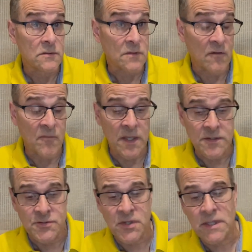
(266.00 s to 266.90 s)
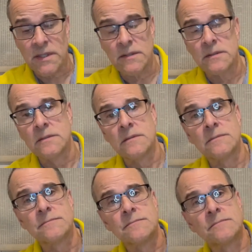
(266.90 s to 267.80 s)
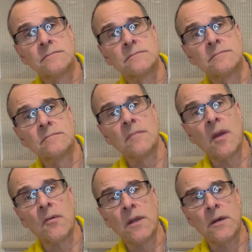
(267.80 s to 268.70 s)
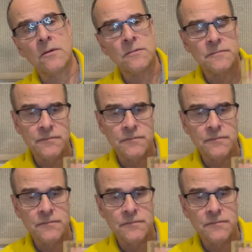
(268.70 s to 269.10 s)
I've made the drink. Here we go.